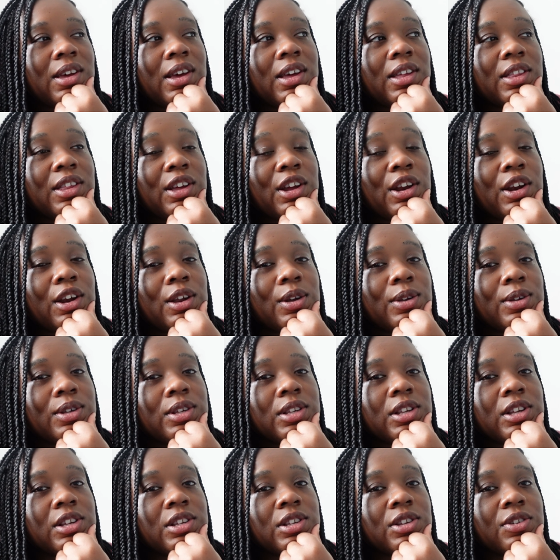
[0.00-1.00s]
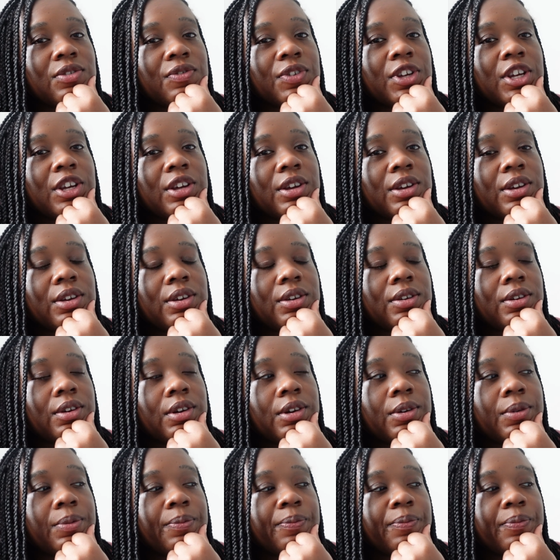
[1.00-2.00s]
the closeness of it.
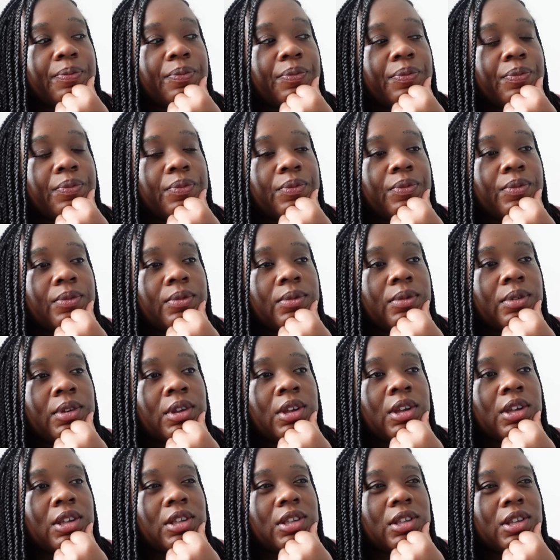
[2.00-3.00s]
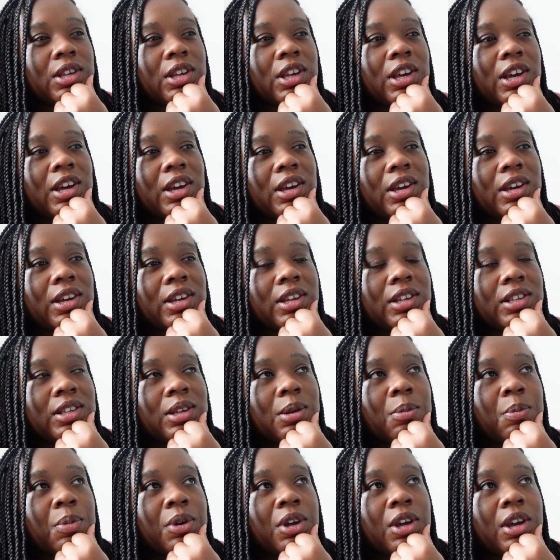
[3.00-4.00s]
So, yeah, it's
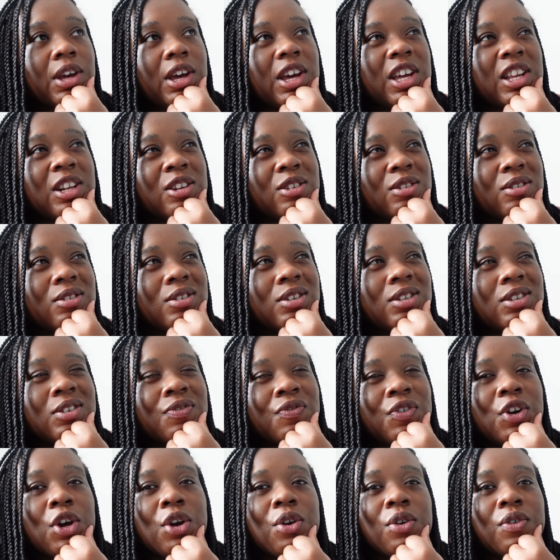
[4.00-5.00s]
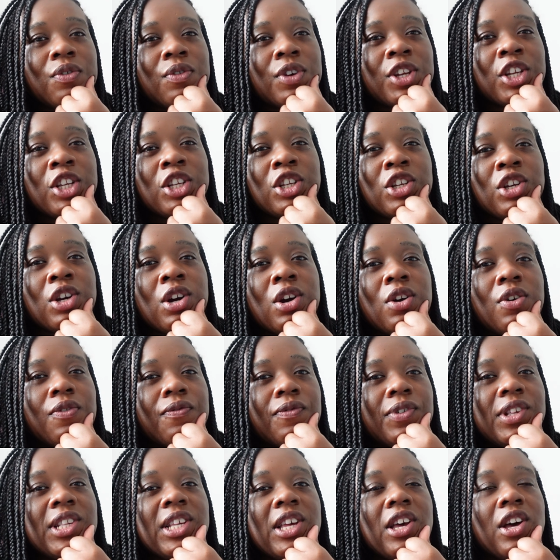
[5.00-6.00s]
a bit, and because of COVID, can't
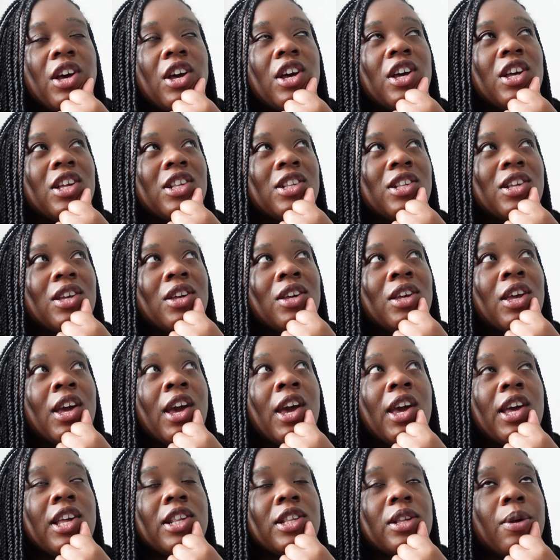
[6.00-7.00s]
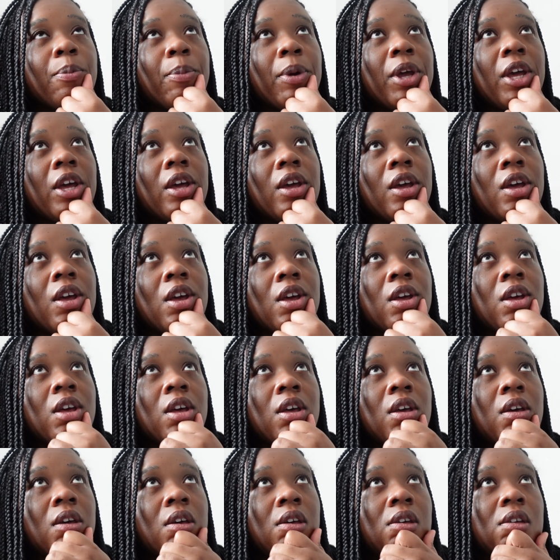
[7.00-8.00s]
visit her. So, yeah, it's a bit
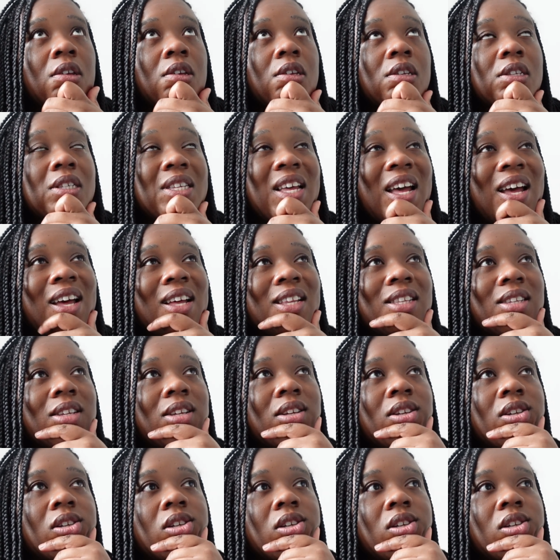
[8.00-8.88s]
sad.